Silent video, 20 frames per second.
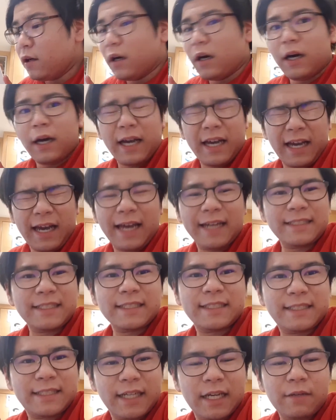As I
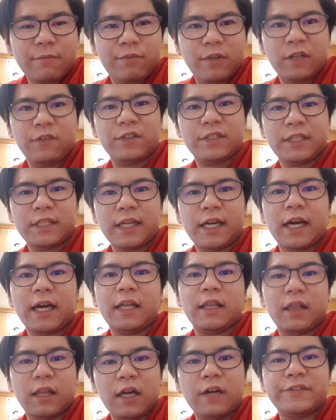said previously, I
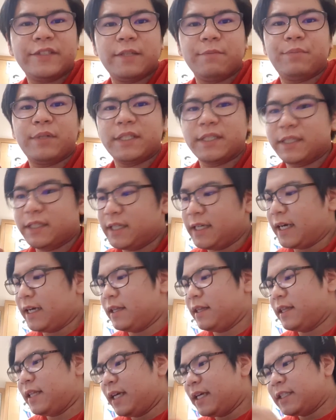love simplicity,
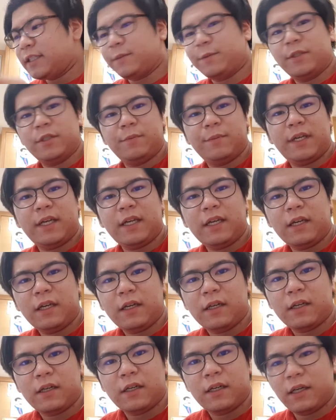and this to me